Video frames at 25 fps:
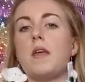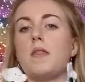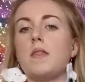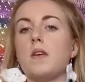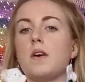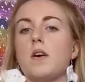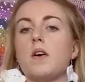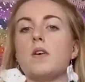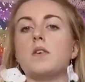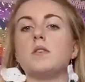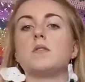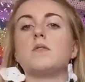bit
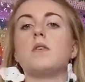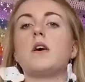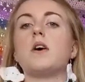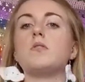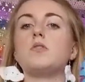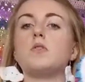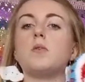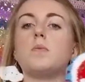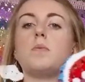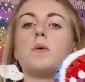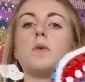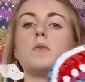that goes
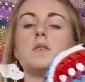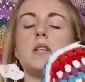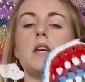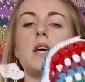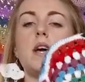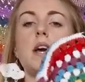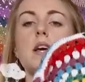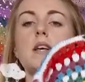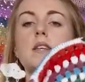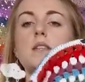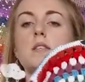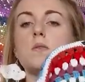around your body,
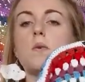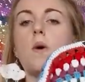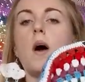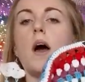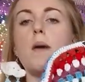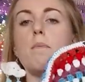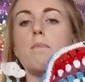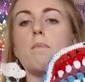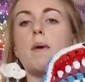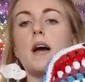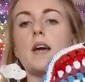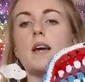is
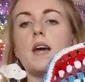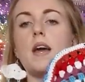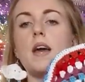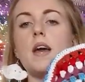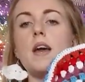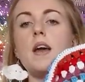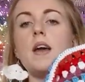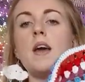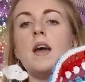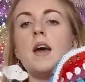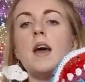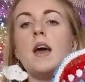quite
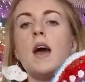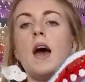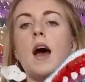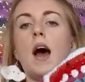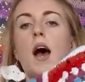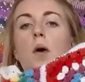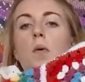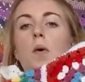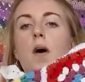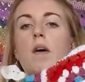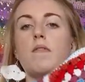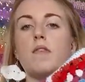baggy.
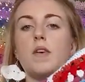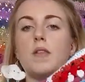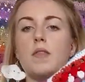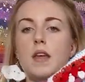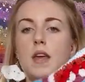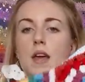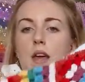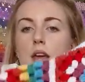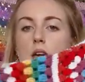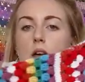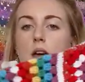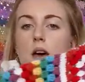However,
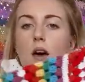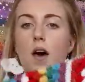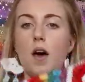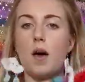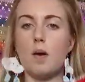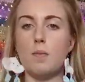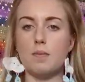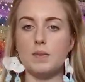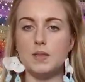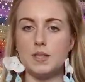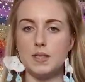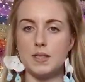the
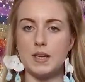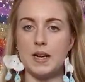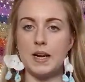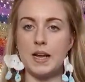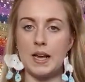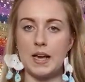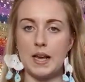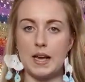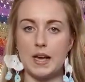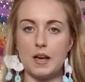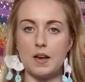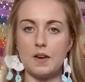um,
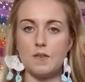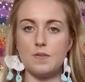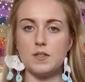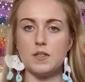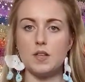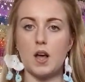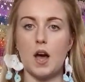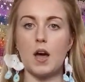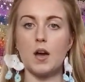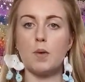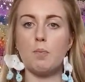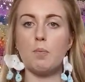
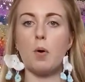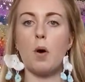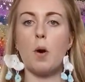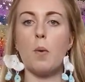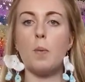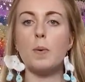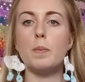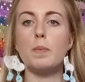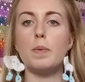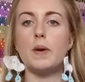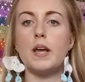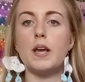sleeves, I
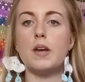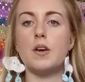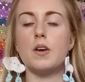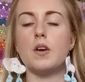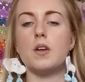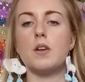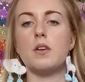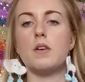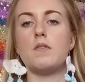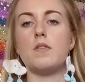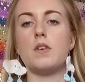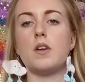probably
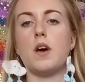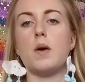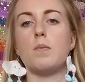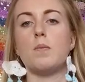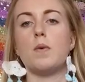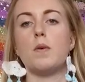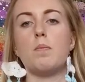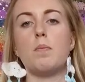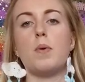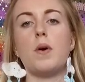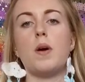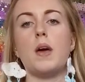could have
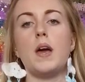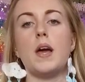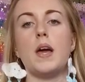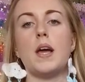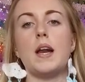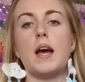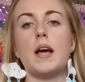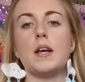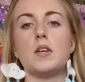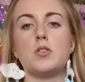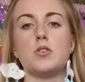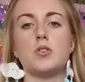done with
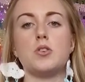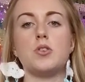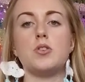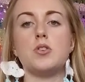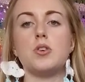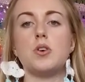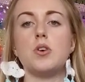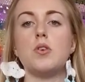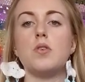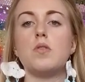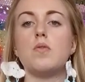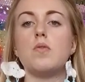putting an extra
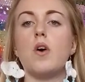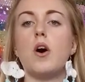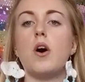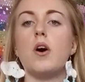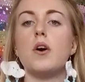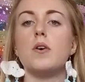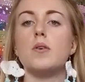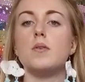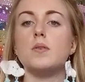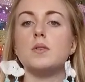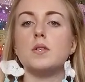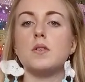two
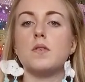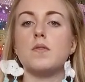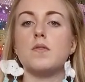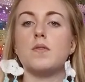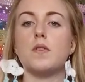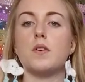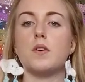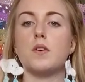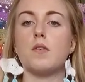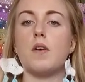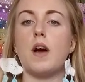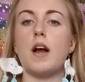rows of
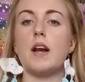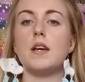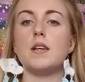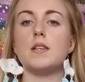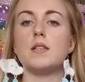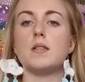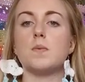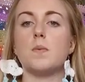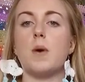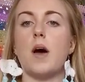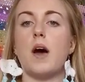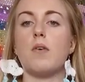the granny
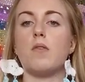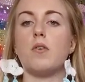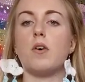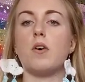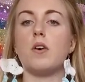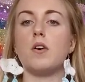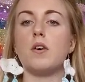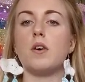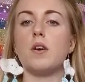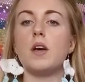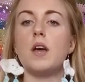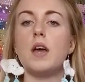square
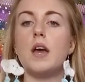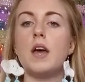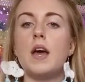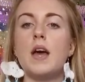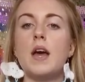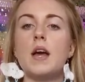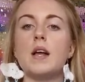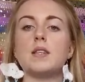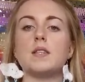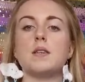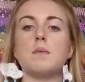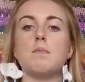on
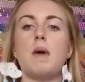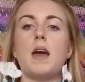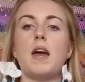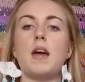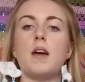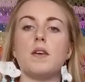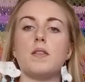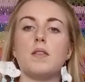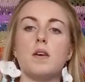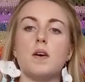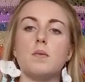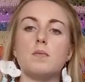to
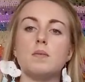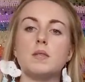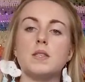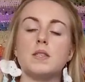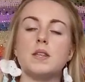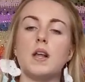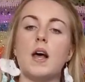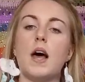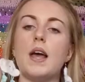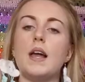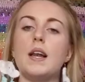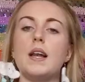make them
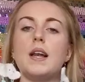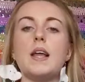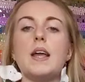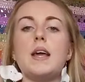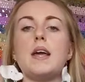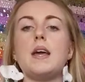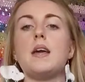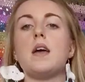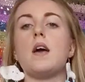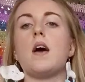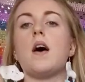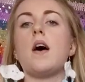
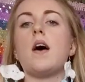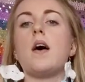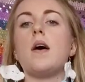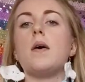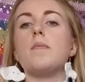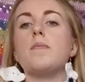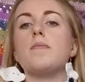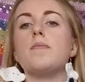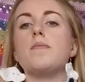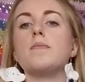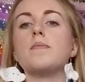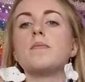slightly
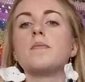um,